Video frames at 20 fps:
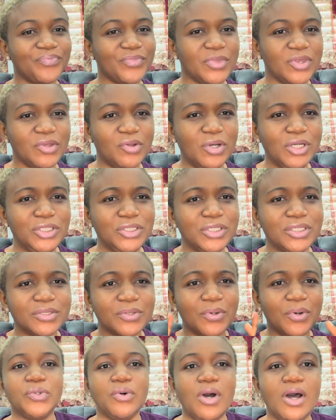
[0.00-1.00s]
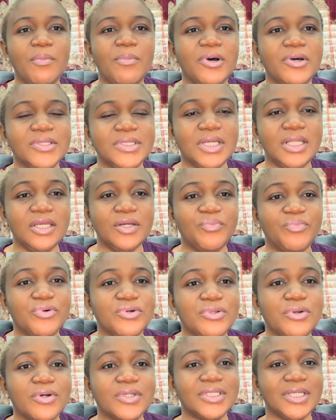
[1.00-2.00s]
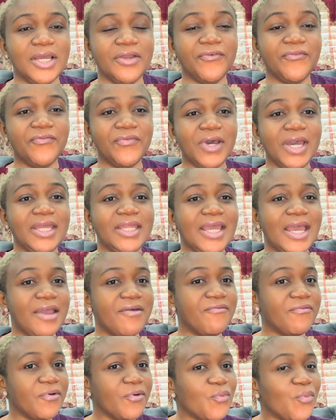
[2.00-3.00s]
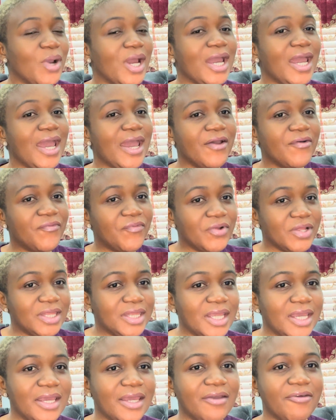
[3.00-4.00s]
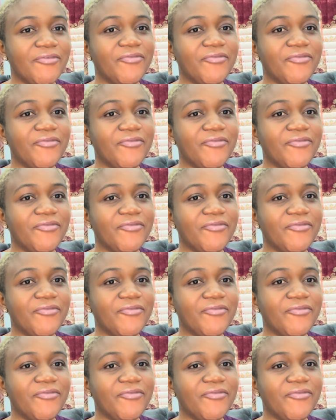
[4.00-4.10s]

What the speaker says: don't just go about selling products that you find everywhere every day.